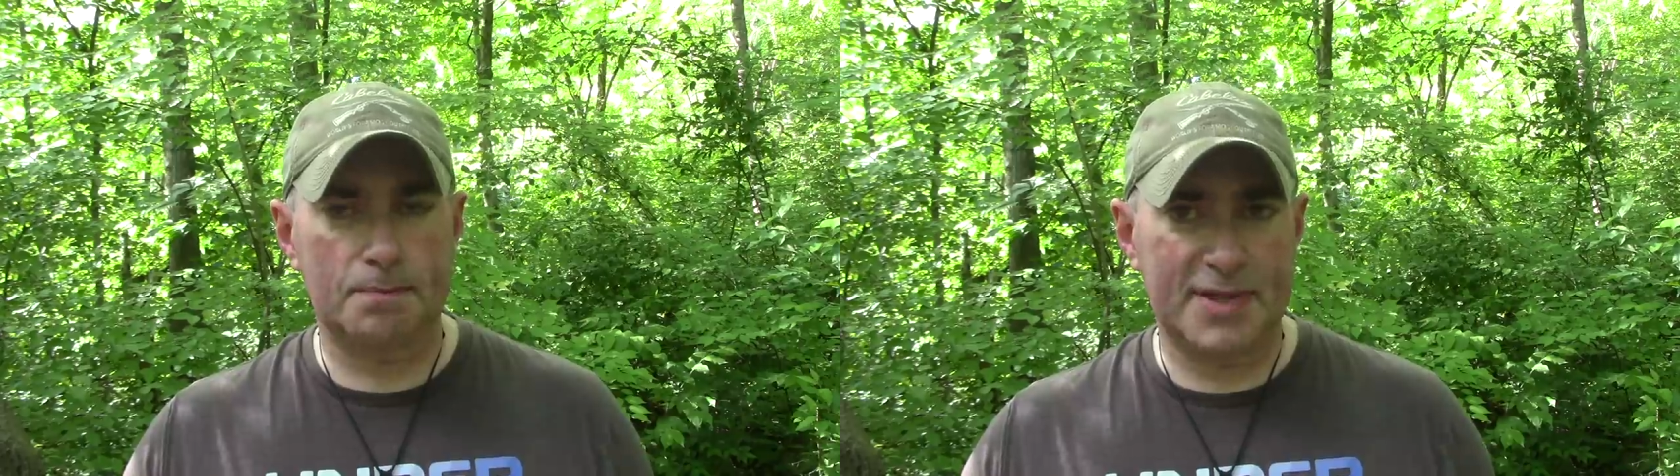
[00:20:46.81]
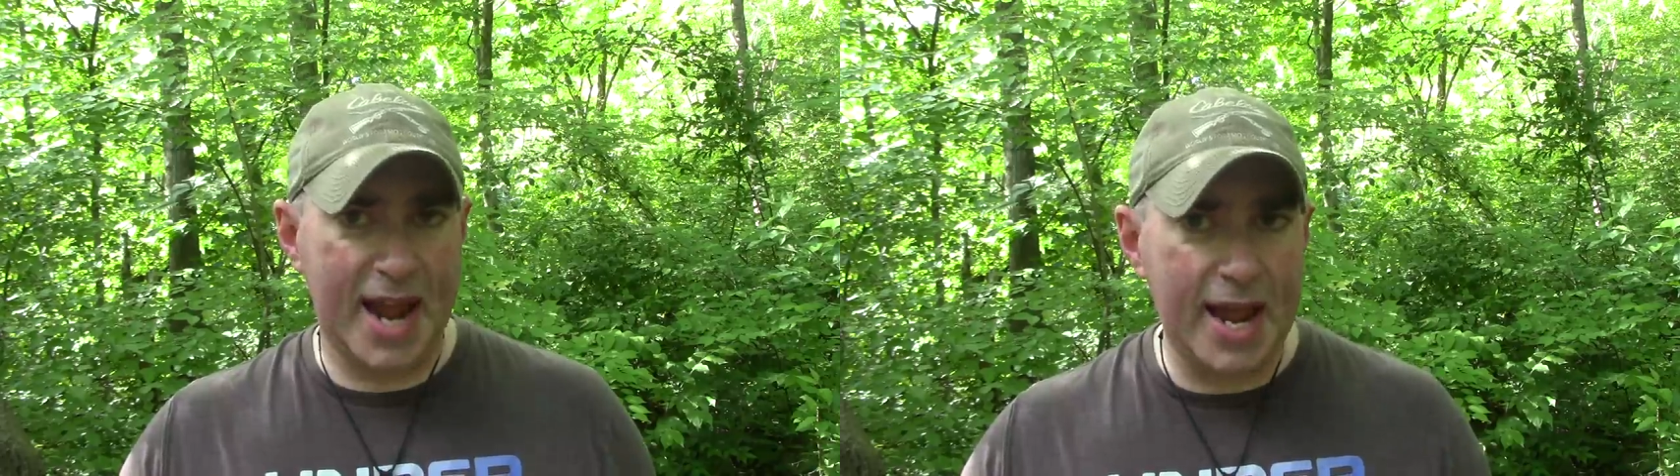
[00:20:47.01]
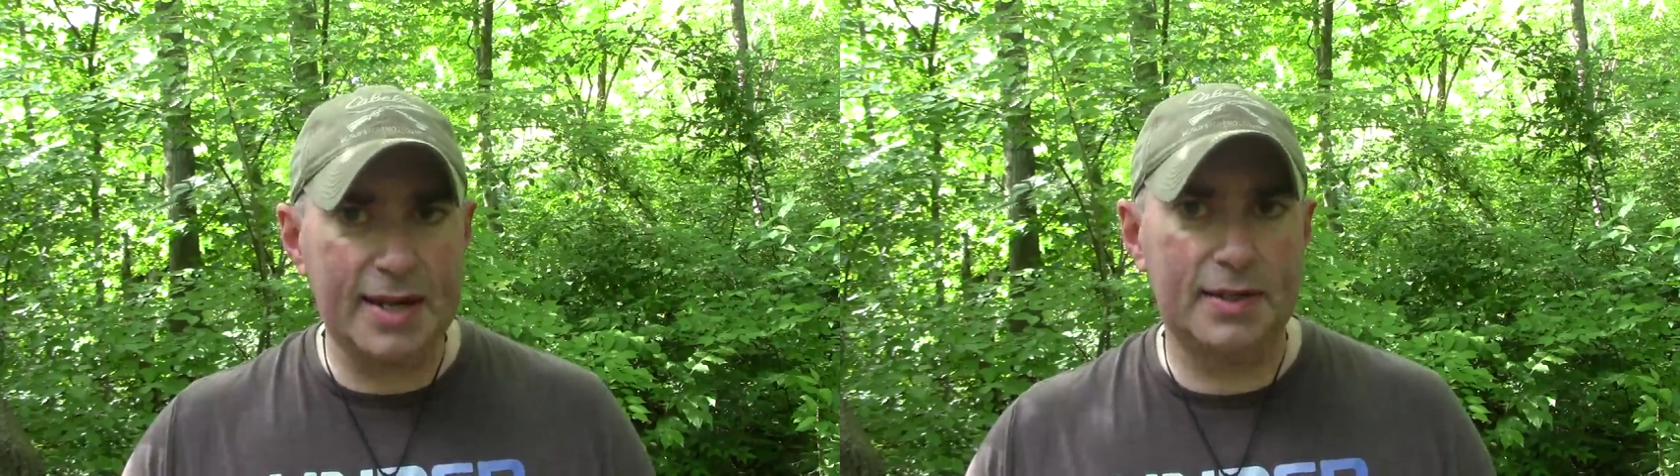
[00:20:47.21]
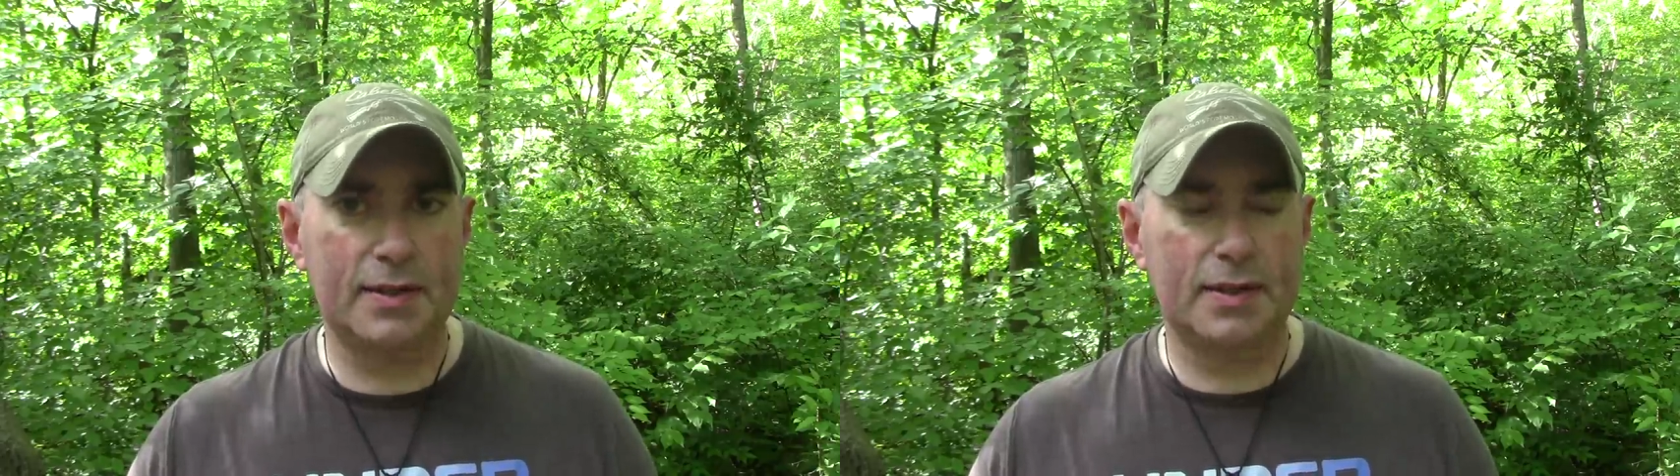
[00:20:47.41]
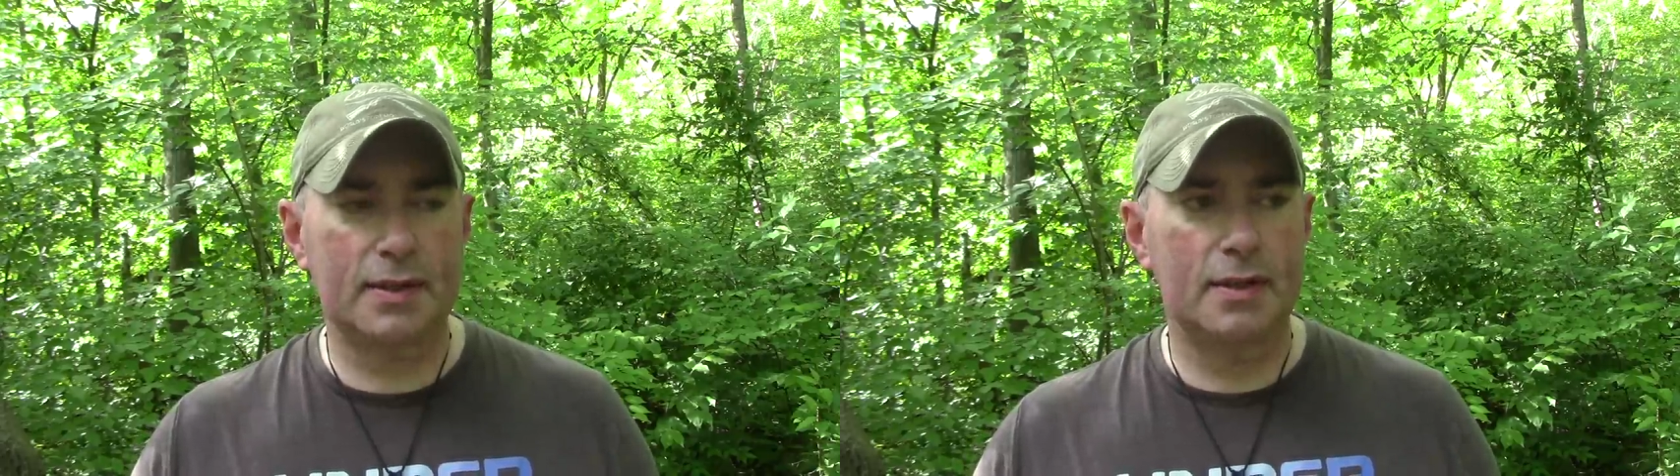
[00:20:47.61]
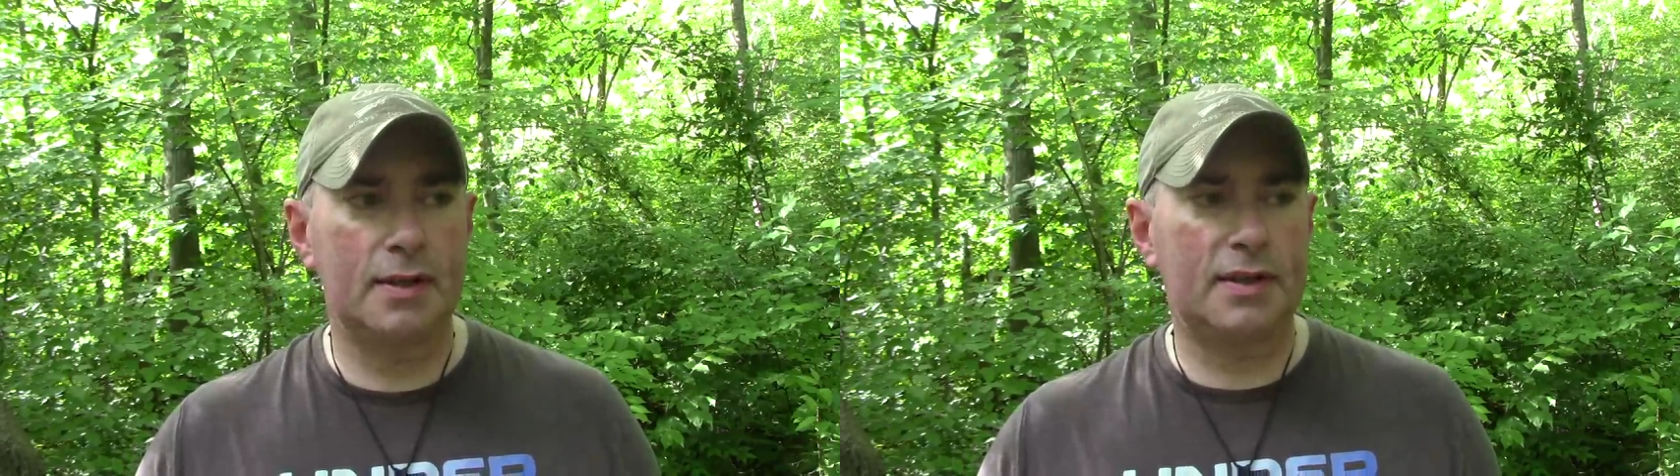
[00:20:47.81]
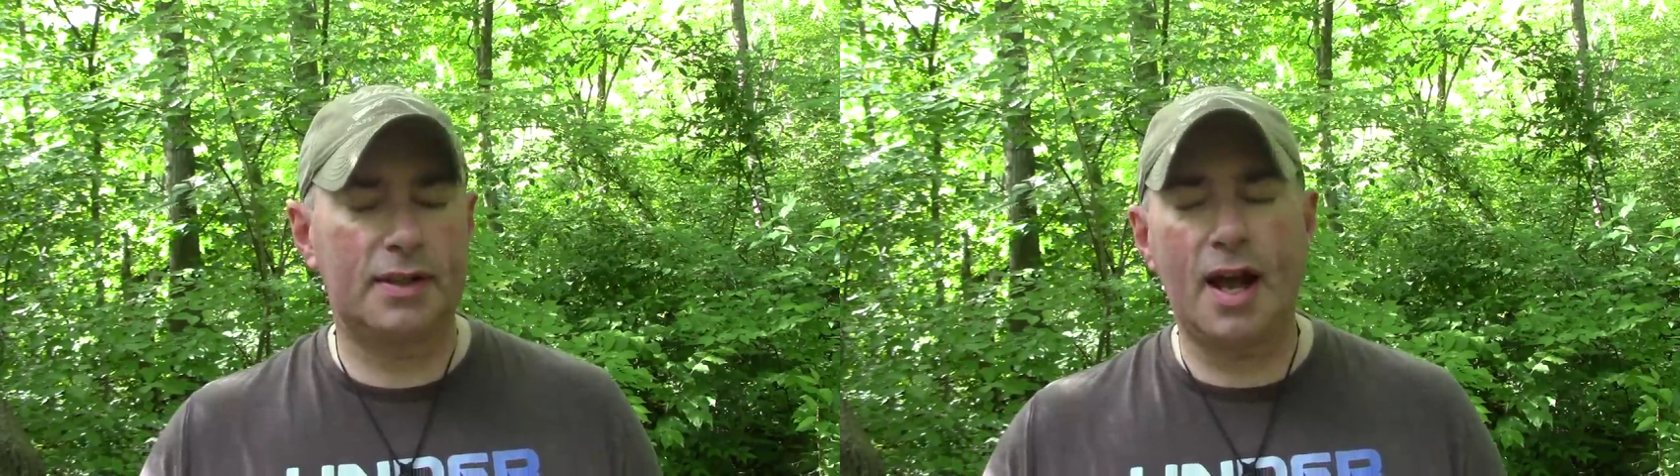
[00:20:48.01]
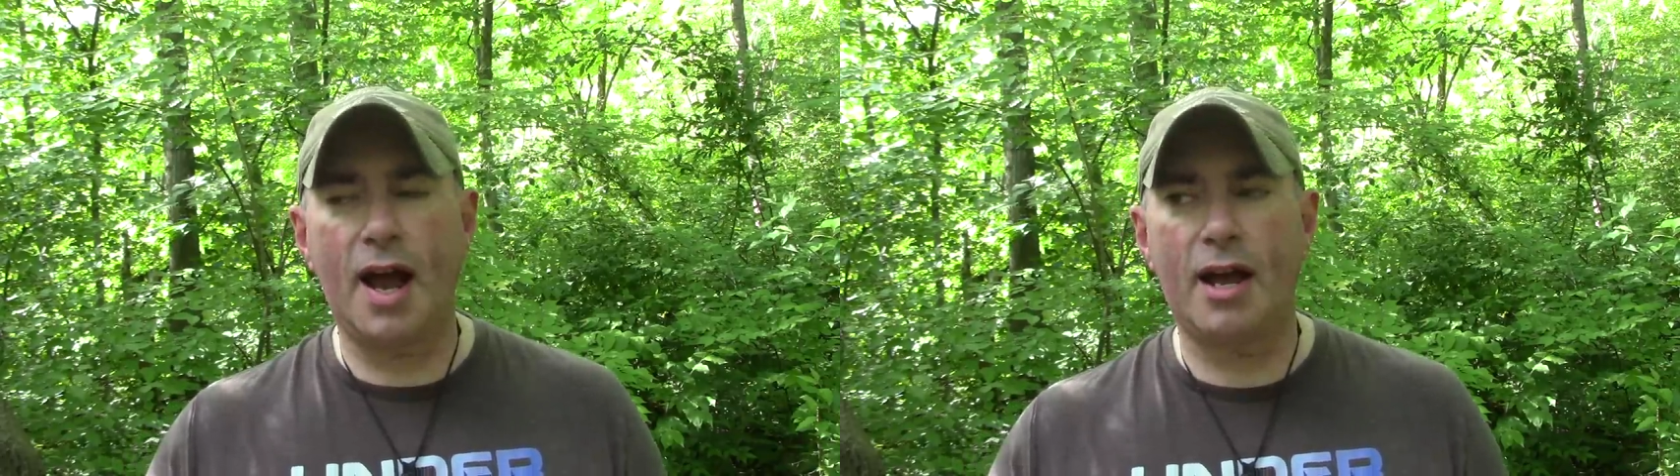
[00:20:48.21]
tastes and
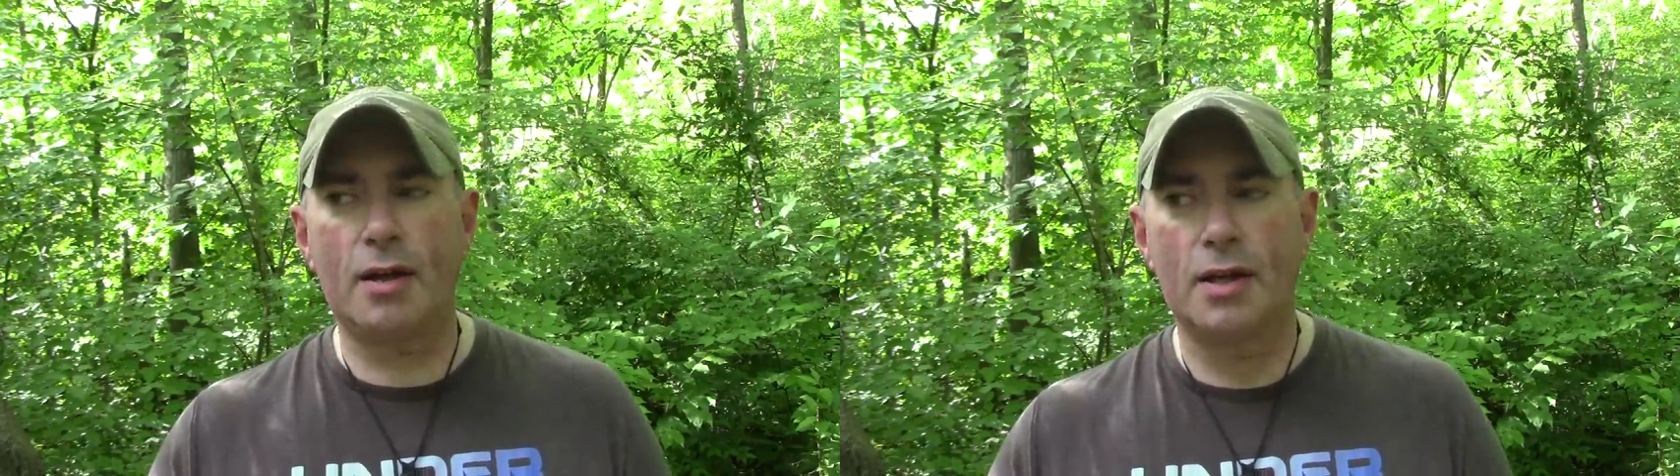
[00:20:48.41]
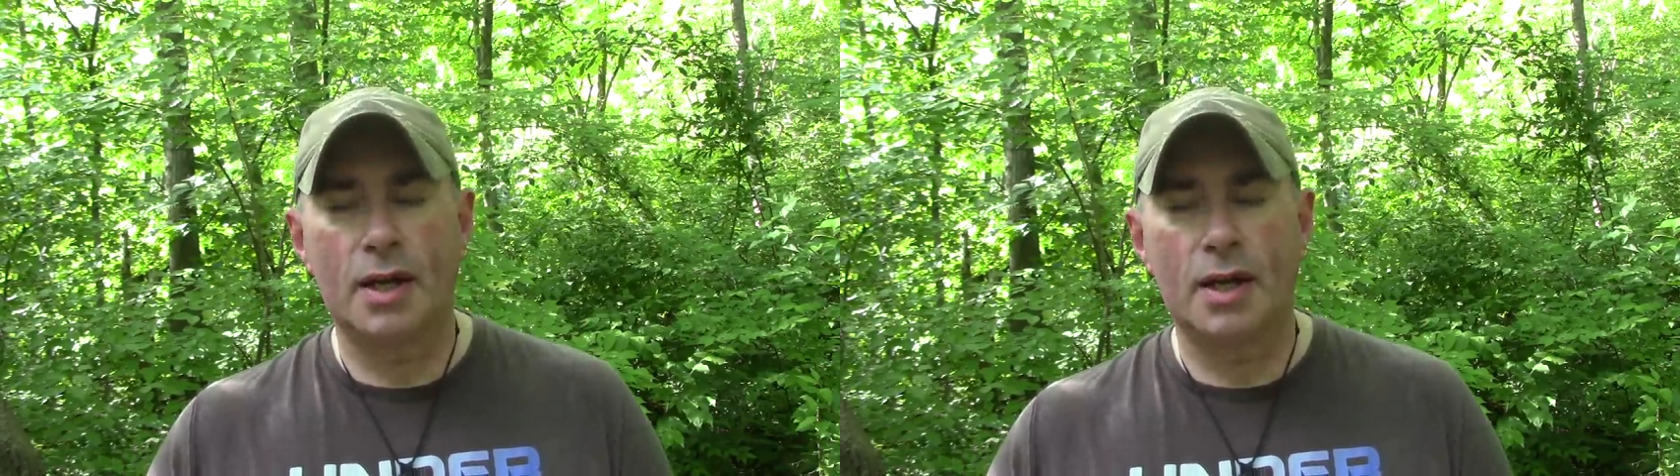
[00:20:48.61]
style?